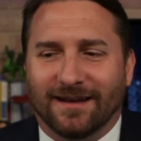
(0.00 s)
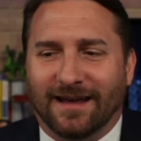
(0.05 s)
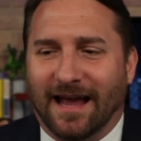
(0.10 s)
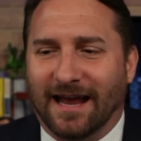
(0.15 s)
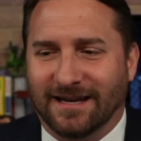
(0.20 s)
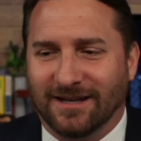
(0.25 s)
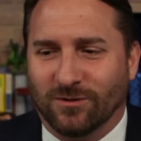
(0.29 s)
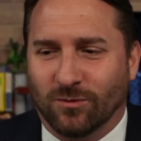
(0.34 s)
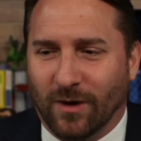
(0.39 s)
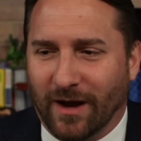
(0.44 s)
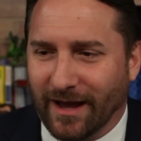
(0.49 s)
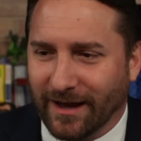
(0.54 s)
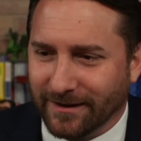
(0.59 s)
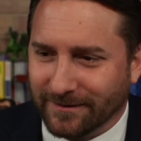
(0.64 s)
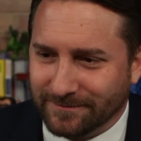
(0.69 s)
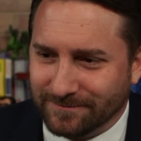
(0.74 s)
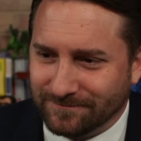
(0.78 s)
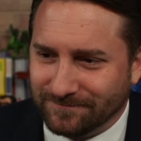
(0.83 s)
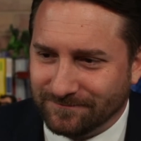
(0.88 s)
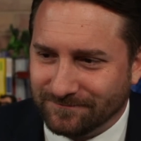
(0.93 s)

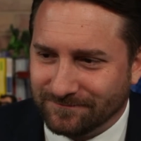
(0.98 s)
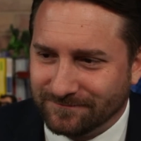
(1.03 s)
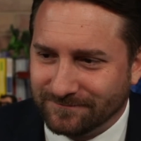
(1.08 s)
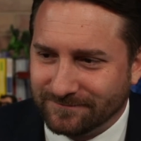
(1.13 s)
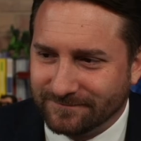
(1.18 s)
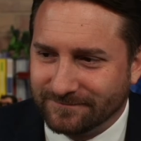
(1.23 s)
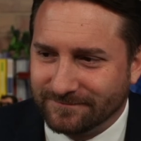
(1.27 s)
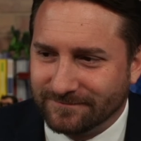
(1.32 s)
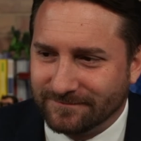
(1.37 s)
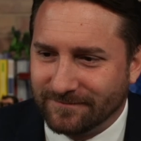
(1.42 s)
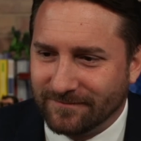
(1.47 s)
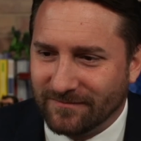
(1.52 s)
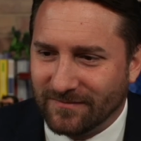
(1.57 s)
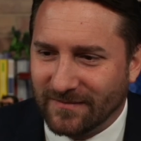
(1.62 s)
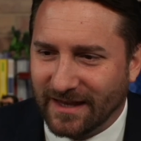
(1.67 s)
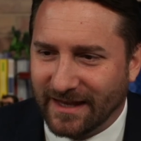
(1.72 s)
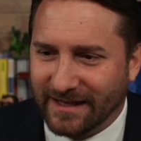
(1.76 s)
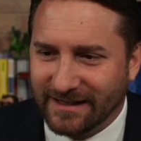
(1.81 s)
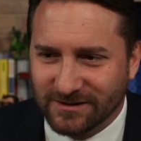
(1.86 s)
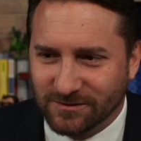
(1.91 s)
Anyway,
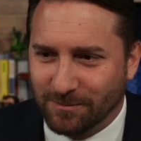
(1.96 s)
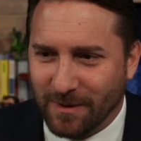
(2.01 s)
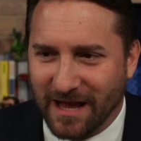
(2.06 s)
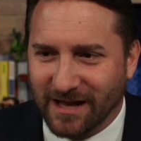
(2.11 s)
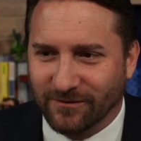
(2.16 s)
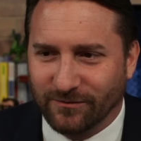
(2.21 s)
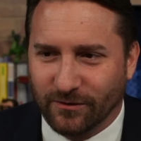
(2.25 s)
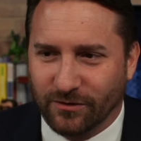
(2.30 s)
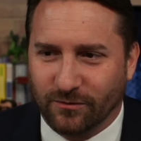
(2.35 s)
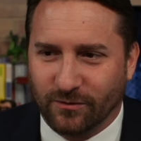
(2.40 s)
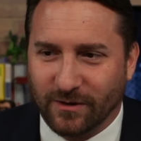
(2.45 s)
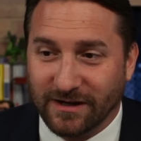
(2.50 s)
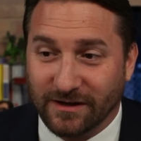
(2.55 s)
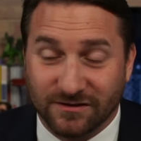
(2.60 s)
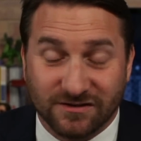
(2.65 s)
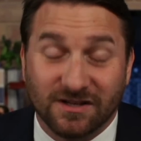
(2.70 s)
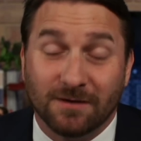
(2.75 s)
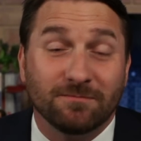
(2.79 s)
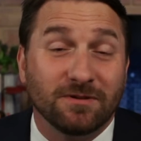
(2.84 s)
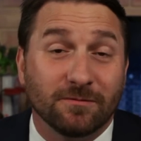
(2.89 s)
he's banned for 3
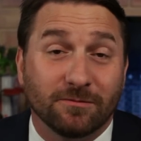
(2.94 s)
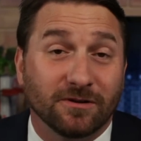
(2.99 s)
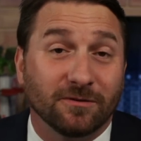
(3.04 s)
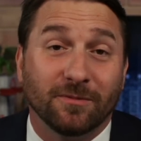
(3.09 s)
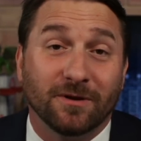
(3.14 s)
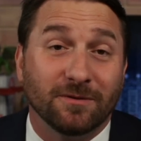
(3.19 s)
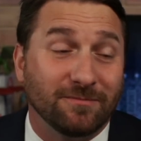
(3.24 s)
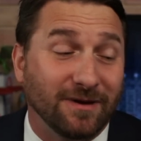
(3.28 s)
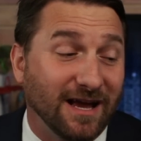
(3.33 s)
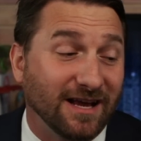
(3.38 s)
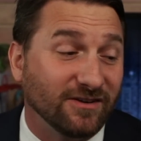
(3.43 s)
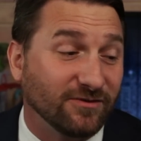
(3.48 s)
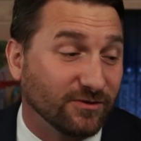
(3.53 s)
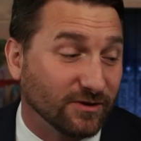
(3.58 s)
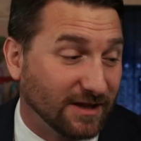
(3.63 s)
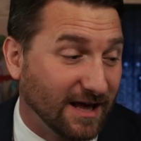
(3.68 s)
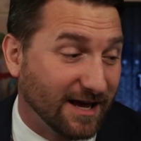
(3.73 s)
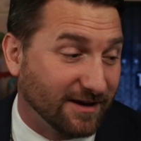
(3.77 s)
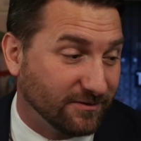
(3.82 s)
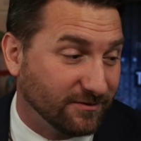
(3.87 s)
years. Some people have been banned
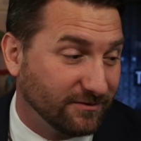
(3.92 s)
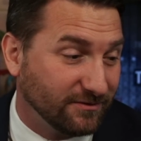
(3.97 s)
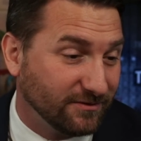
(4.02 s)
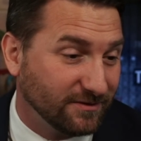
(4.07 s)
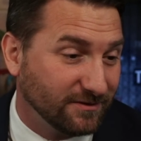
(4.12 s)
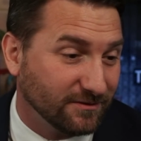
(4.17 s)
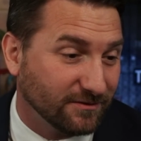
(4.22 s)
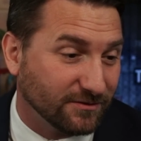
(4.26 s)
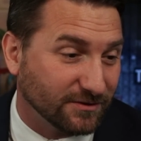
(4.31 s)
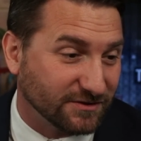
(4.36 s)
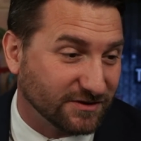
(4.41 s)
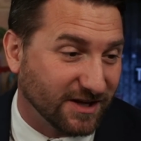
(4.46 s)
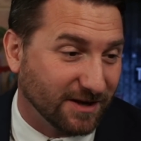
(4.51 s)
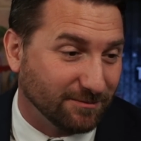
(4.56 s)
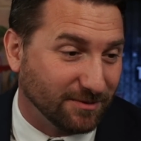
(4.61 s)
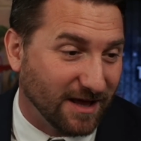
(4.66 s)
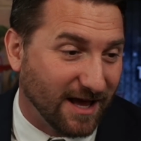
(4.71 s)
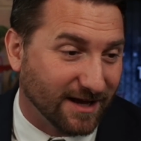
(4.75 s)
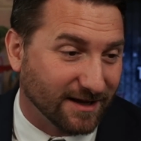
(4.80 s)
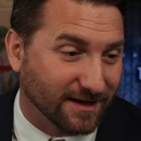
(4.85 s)
for life for
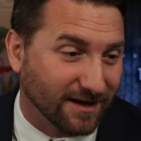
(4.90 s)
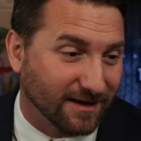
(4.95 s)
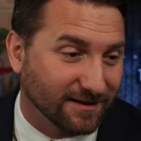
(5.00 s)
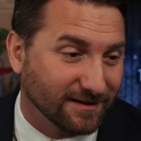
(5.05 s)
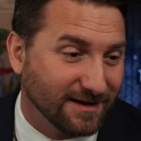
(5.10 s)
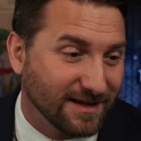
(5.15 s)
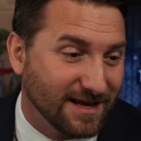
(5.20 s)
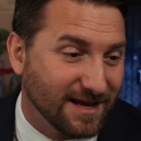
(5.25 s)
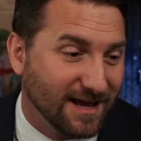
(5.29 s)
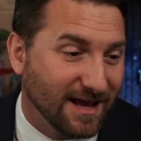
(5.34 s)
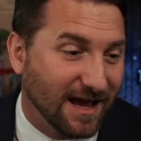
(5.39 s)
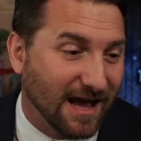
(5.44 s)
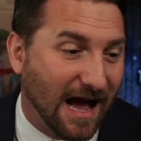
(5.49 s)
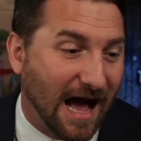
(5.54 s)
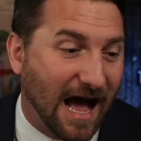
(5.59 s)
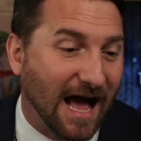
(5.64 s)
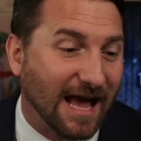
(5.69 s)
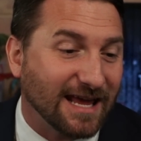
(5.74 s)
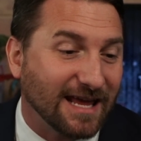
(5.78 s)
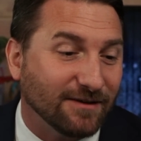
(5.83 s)
skip lagging.
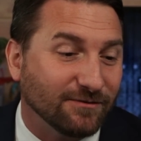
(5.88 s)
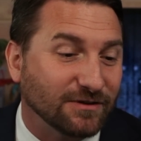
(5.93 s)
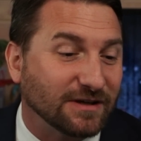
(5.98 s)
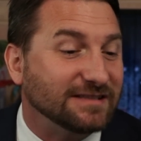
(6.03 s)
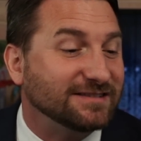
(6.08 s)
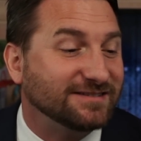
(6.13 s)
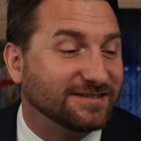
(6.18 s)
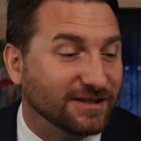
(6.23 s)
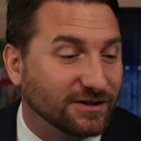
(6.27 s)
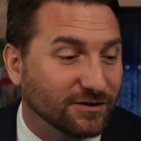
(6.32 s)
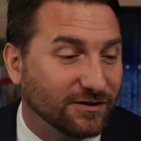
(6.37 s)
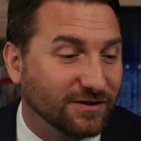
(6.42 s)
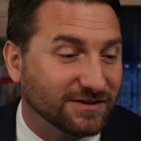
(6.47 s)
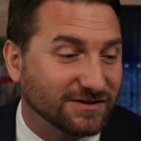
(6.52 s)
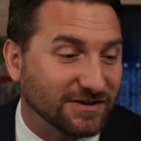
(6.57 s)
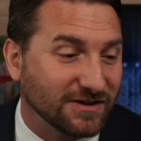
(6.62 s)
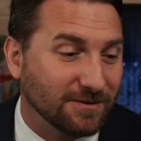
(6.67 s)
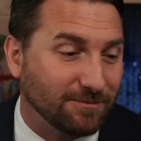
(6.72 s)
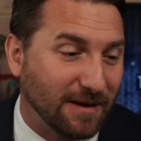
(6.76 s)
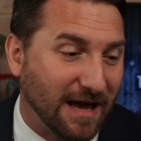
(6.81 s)
I have considered
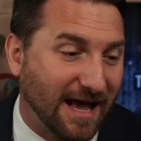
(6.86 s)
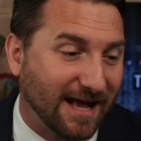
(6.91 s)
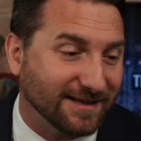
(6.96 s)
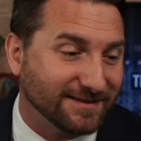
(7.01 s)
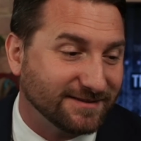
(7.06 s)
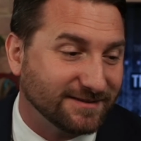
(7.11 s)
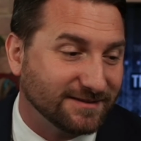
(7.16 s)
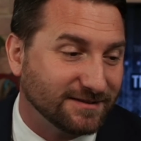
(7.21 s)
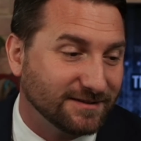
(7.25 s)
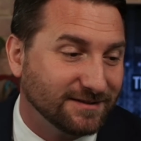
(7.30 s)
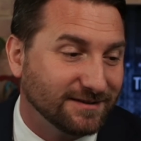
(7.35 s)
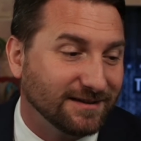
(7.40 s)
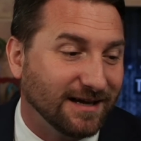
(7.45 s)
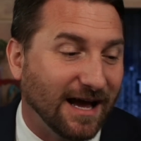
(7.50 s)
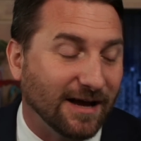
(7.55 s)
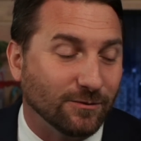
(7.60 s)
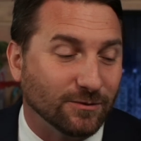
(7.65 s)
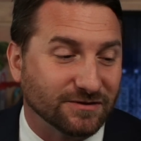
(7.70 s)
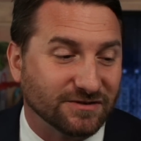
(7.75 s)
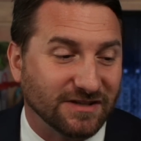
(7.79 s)
this in the past.
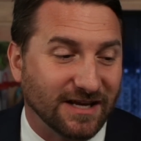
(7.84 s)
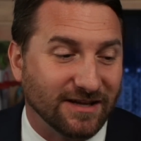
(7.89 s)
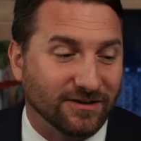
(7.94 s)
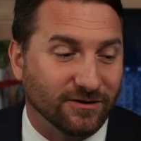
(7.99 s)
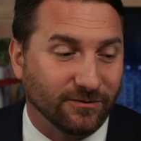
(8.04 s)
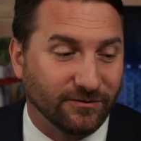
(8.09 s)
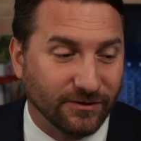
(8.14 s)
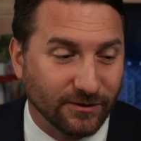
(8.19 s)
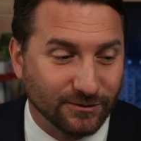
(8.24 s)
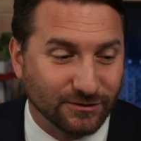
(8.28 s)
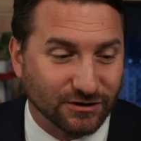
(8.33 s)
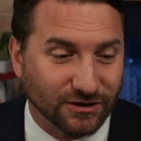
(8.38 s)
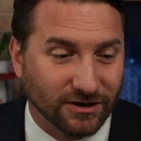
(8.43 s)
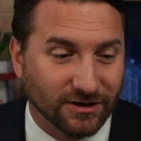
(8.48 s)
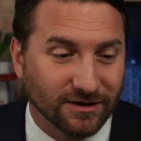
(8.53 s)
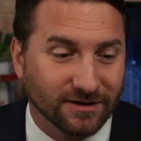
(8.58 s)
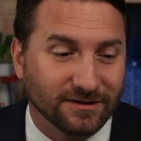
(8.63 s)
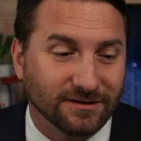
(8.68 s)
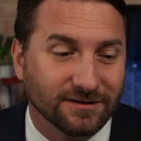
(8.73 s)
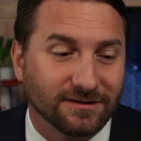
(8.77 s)
I will say in the
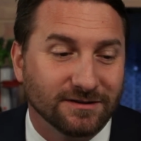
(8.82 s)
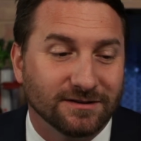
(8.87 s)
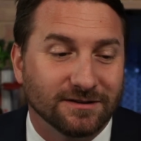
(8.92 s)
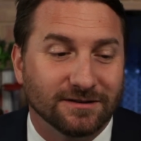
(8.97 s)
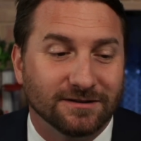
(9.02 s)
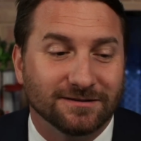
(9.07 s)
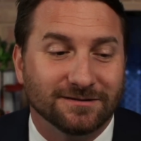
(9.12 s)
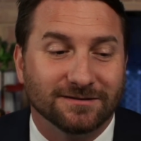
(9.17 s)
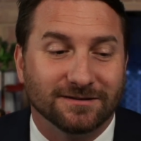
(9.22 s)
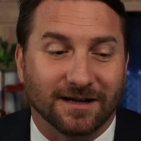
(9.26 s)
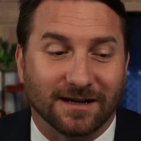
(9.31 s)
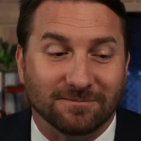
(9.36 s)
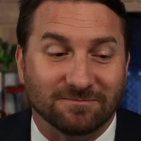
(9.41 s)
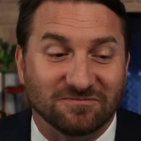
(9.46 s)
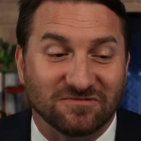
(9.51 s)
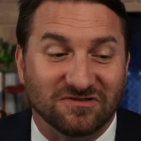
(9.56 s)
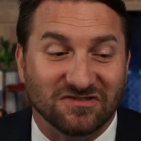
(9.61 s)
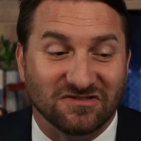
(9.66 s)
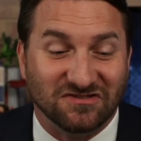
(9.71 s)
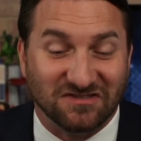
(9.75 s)
future,
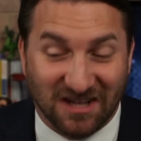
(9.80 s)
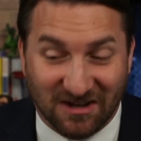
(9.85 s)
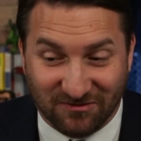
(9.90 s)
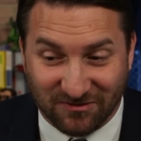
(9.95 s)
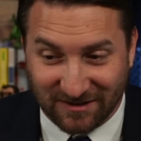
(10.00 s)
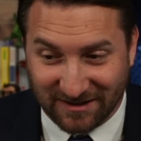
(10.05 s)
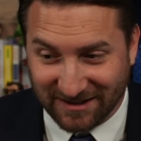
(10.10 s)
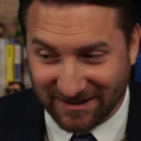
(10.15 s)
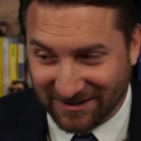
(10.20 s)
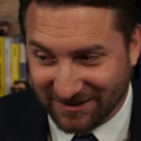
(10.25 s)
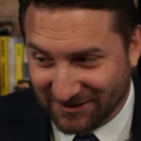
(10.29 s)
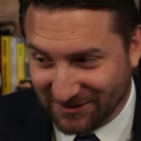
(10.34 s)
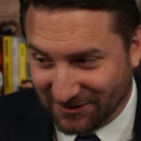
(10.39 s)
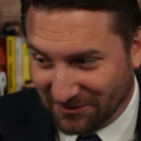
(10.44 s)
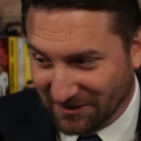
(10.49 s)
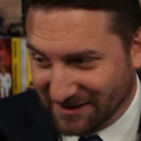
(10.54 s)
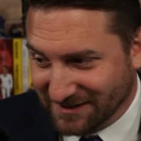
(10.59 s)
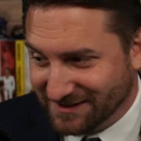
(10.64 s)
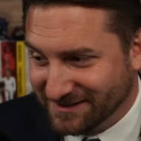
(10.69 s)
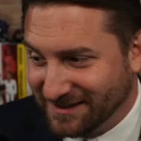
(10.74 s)
definitely gonna do
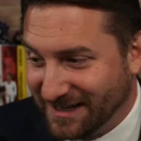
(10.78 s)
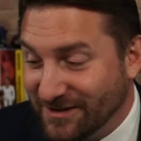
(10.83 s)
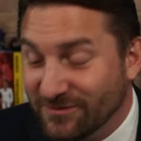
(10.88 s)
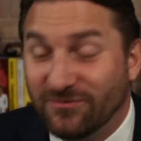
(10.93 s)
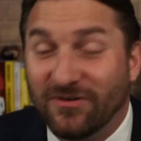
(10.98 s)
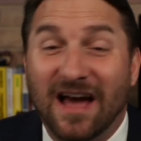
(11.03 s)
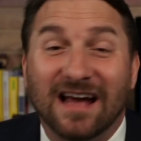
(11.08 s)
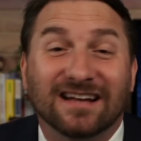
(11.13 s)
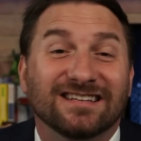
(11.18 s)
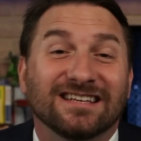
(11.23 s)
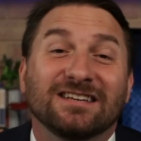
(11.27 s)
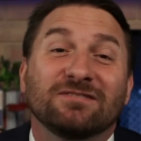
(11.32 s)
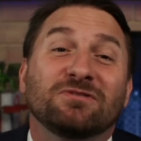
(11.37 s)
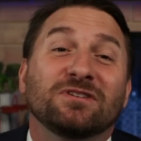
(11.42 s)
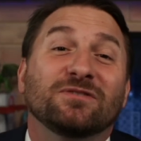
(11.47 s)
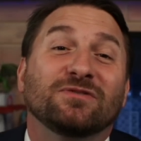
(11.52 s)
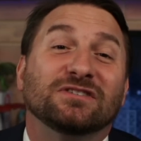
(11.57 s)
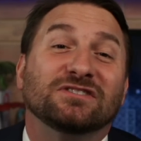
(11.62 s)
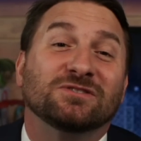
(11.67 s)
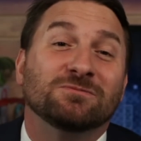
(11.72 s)
this. In fact,
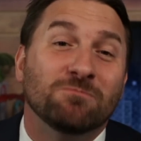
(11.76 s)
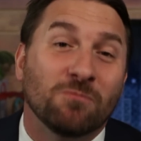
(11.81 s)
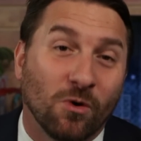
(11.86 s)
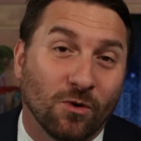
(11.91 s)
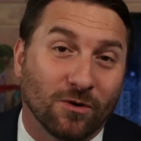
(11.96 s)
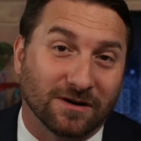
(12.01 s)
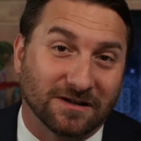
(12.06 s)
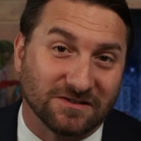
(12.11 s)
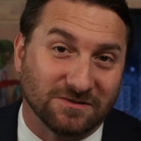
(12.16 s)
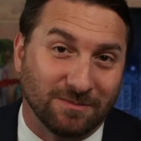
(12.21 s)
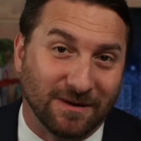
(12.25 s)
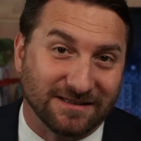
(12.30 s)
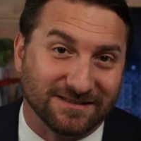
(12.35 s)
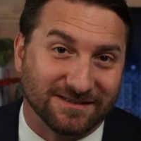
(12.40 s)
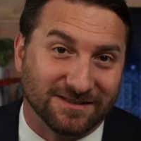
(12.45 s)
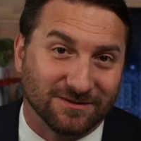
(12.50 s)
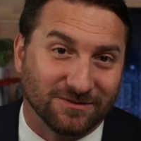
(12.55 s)
even if more expensive.